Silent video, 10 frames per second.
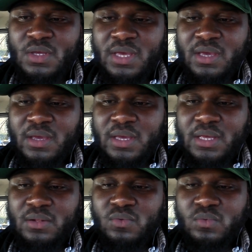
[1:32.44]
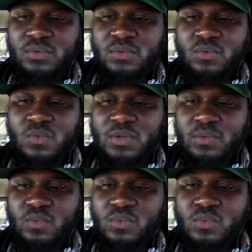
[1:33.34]
and
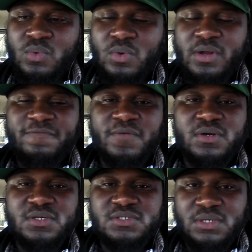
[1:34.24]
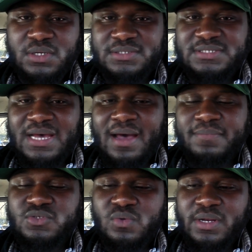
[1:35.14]
we want to focus on the
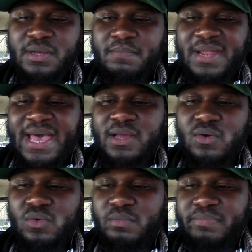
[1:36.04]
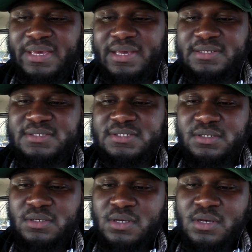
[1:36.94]
top 20 black-owned banks.
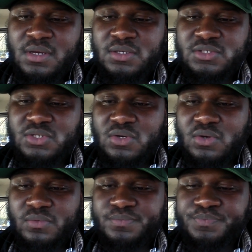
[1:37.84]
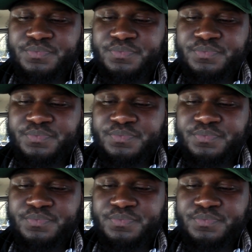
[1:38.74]
So